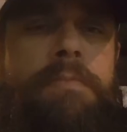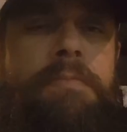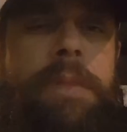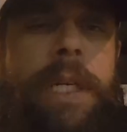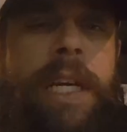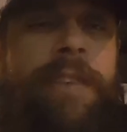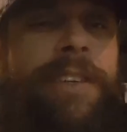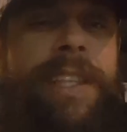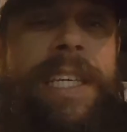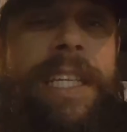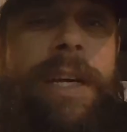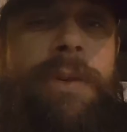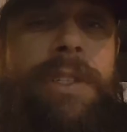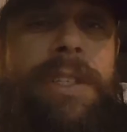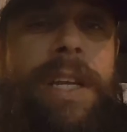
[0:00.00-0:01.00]
but everything
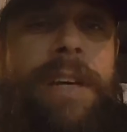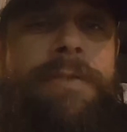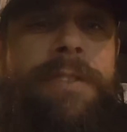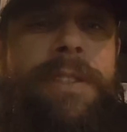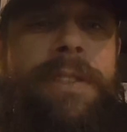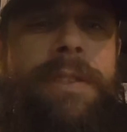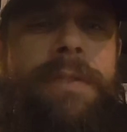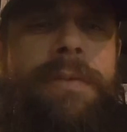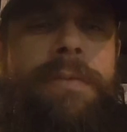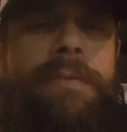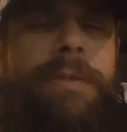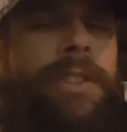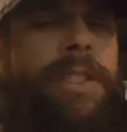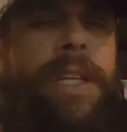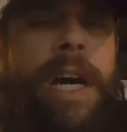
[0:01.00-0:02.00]
that was left
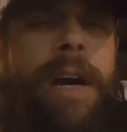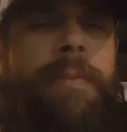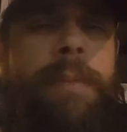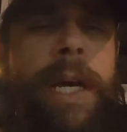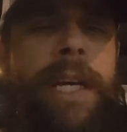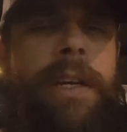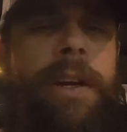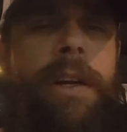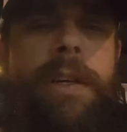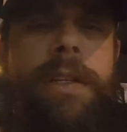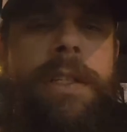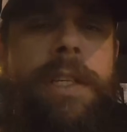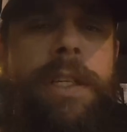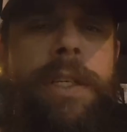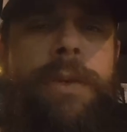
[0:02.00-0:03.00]
was not my current
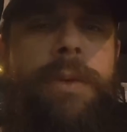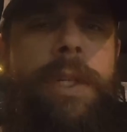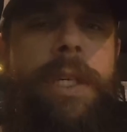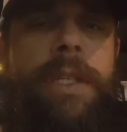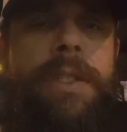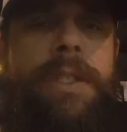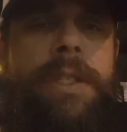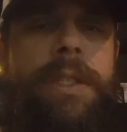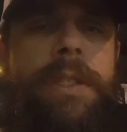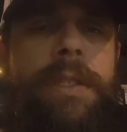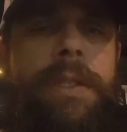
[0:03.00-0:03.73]
to-do list.